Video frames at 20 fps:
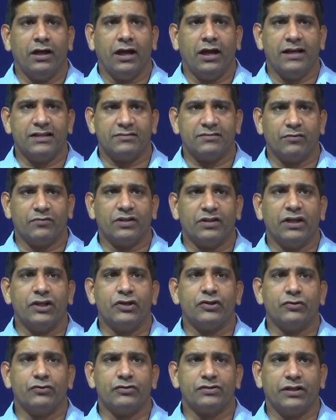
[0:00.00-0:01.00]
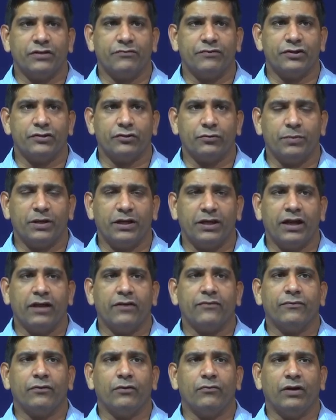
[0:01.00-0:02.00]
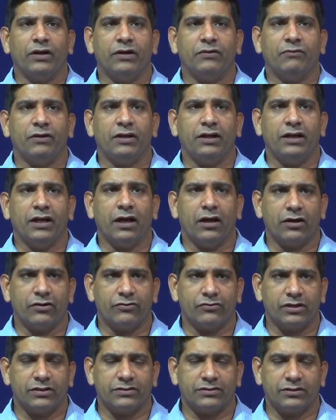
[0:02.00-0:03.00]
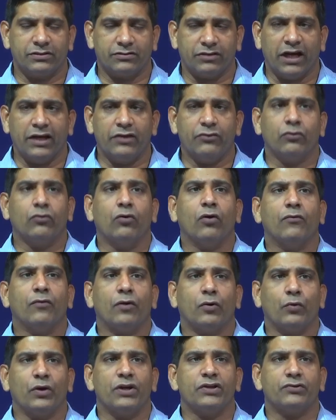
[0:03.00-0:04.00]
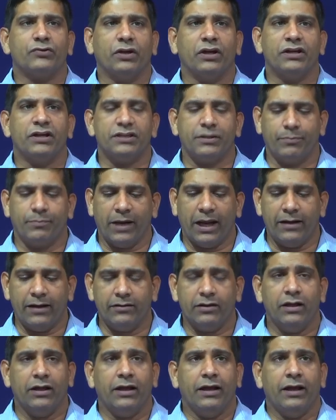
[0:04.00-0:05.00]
and some of the issues that we should be careful when we are trying to go for waste to energy plant.